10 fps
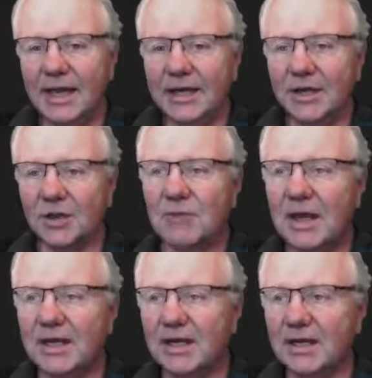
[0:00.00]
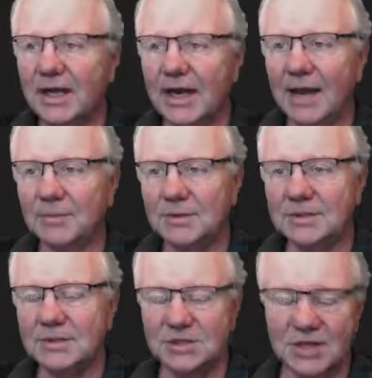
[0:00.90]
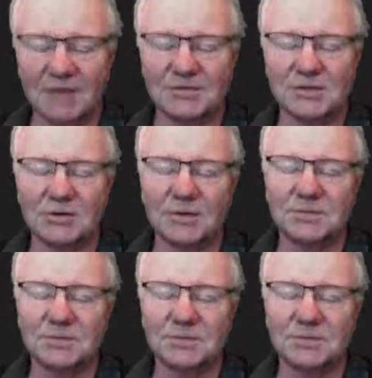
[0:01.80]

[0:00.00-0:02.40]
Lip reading: the threading that happens in JavaScript.